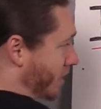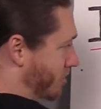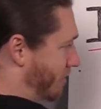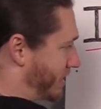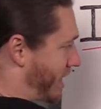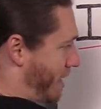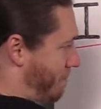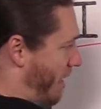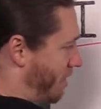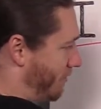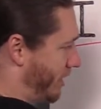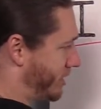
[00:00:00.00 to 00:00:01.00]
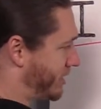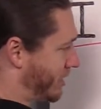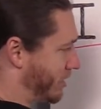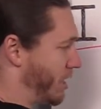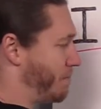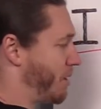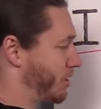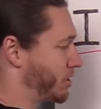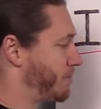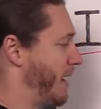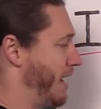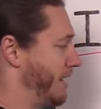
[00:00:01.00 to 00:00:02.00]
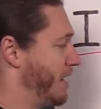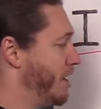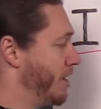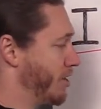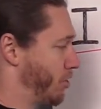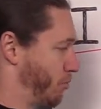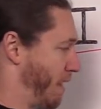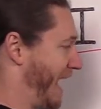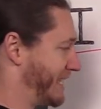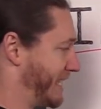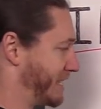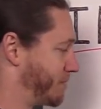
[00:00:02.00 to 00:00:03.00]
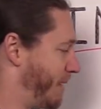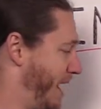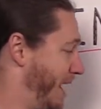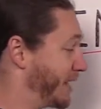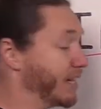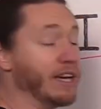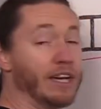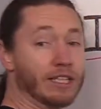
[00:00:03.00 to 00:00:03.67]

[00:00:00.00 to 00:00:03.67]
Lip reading: So once again, pelvis, lumbar spine, thoracic spine,